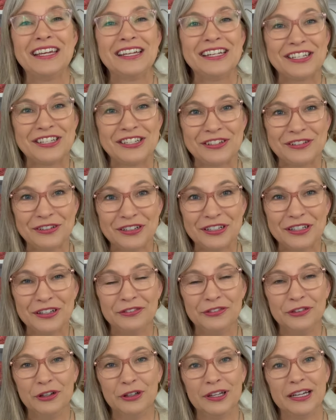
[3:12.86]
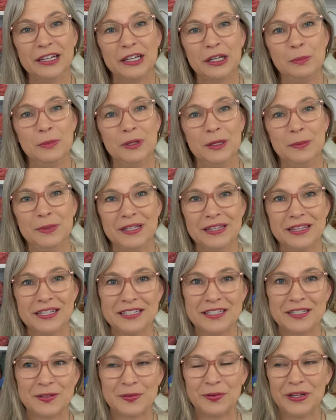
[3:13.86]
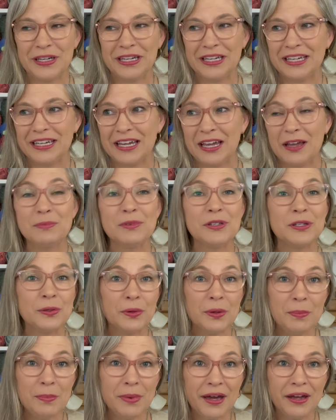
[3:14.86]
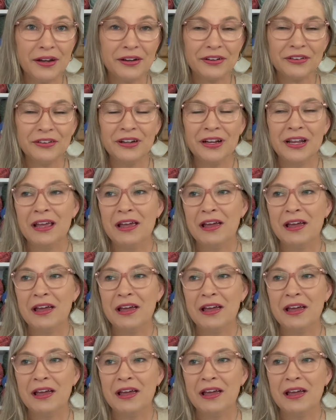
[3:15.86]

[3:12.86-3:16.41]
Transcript: Sure did feel like a Mimi this week. I'm doing better.